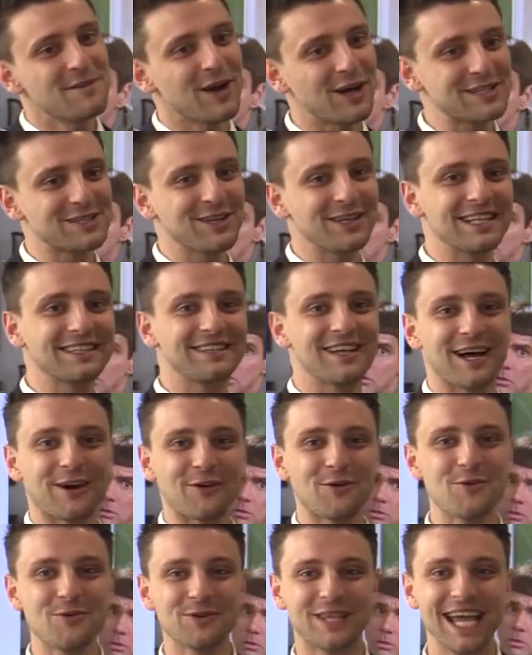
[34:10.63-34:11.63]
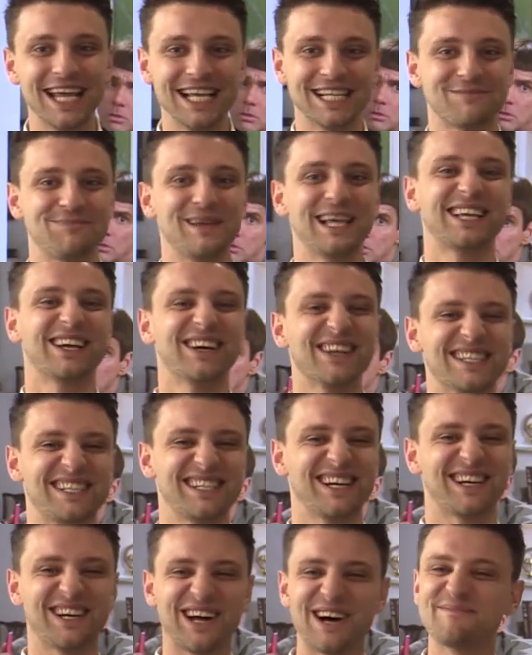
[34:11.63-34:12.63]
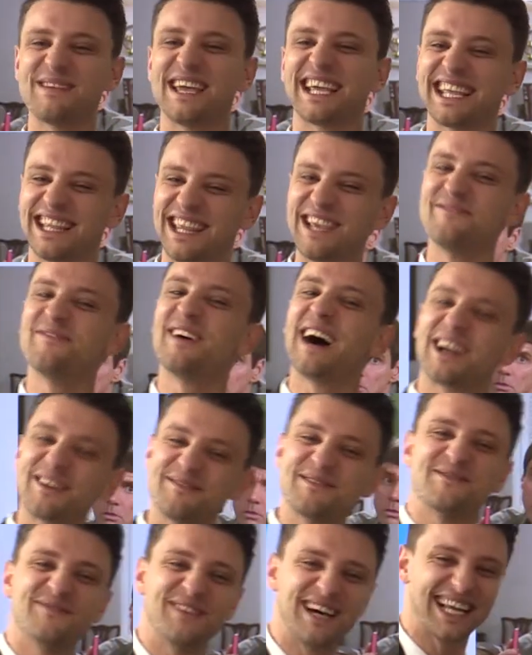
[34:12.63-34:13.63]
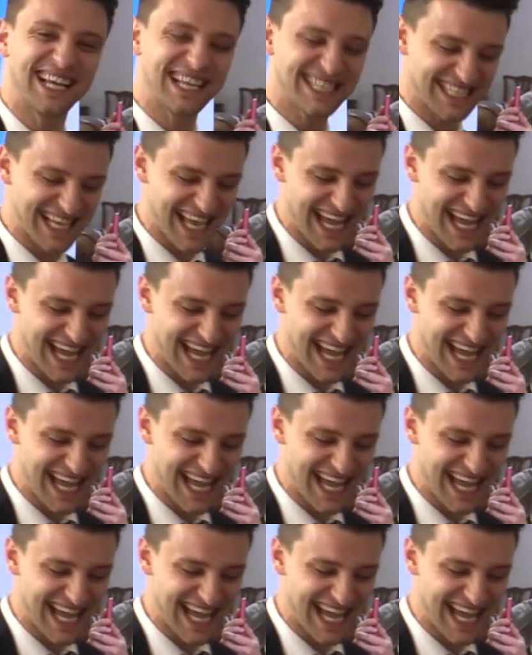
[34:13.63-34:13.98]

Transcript: No, it's not that they are rude. It's because you're not making the environment very